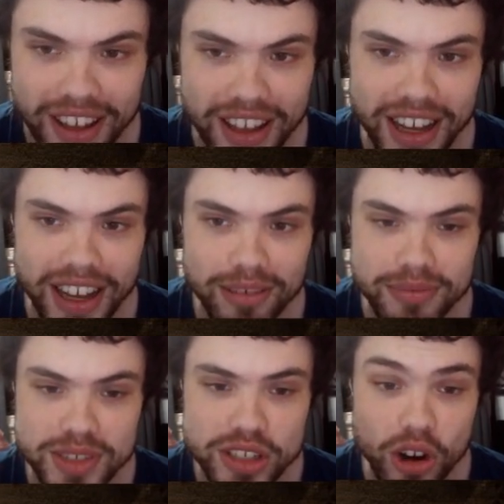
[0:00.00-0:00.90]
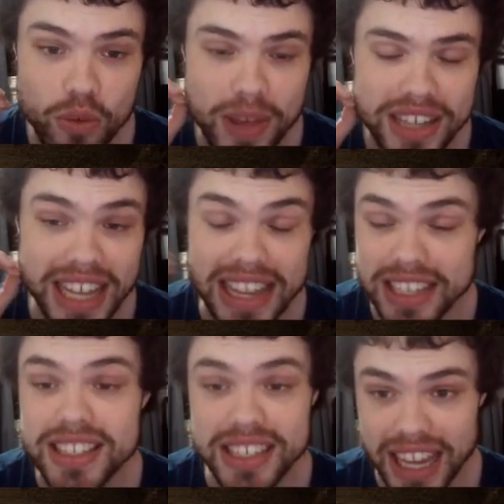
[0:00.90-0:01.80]
And
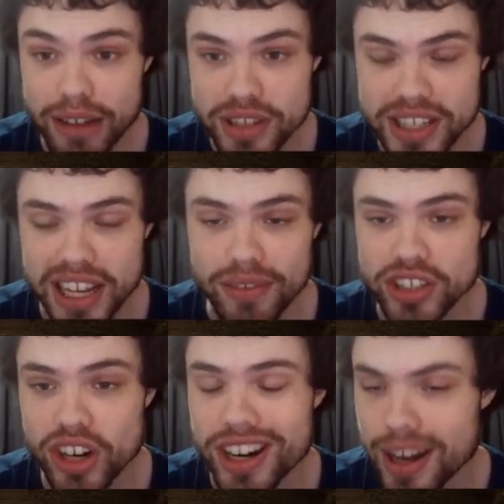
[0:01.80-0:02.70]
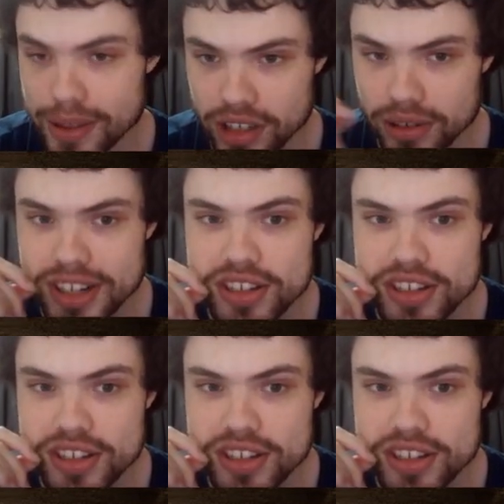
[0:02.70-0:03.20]
this counts itself, it's not another unit.